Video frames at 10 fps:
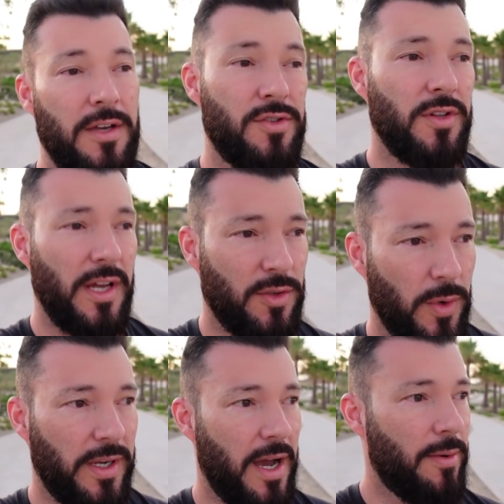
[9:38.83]
I usually like to
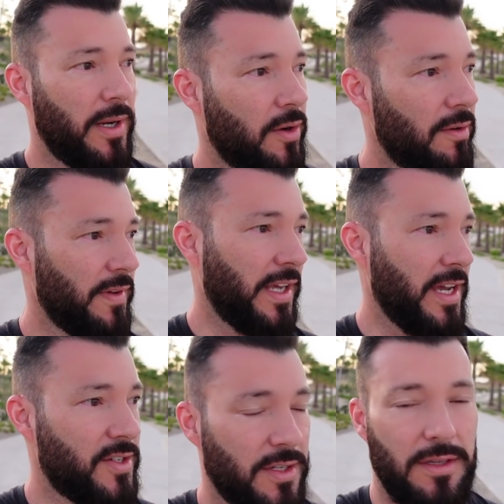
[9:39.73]
work out when I go on
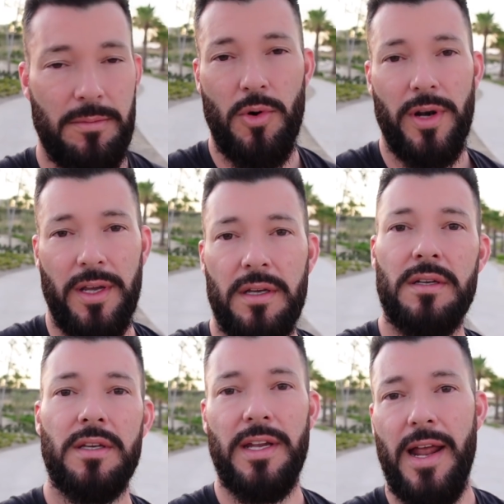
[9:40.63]
vacation in the morning,
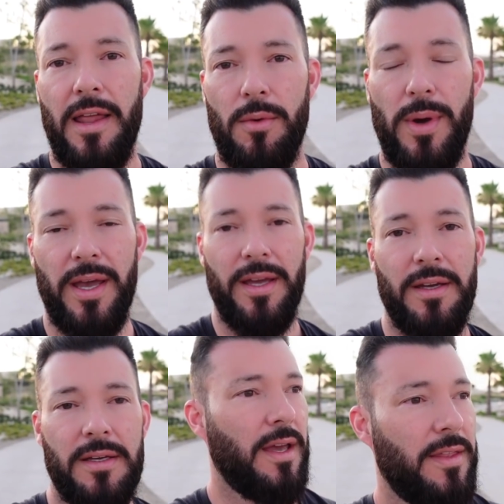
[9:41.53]
get it out of the way,
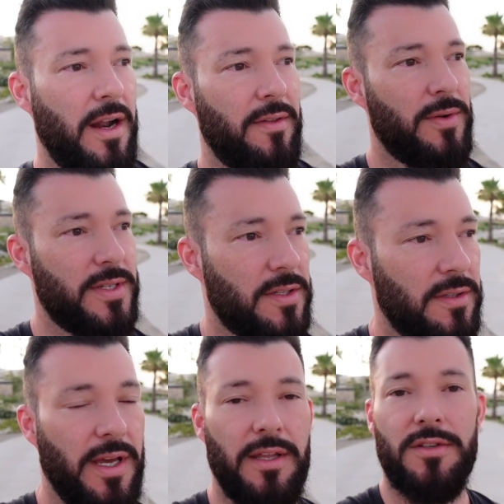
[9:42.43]
and then I have the rest of
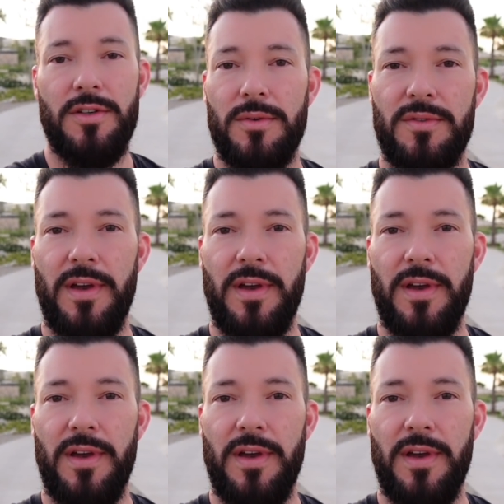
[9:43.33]
the day to chill with the